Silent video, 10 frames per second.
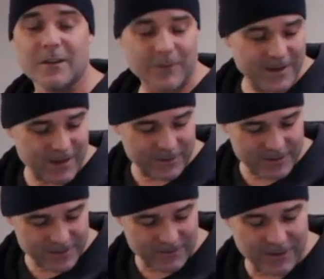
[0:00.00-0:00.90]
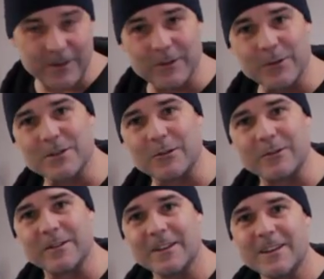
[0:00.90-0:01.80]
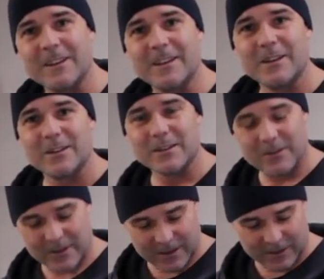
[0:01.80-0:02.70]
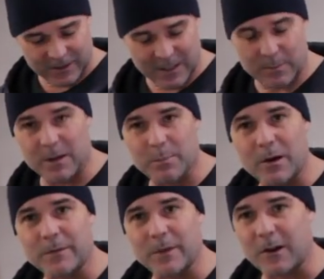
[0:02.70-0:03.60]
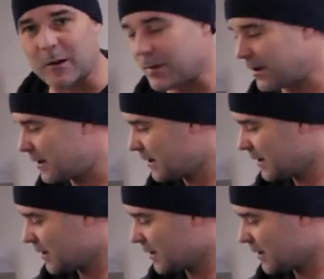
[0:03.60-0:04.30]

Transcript: Right now it's underneath the new stove so that I could keep it up off the carpet.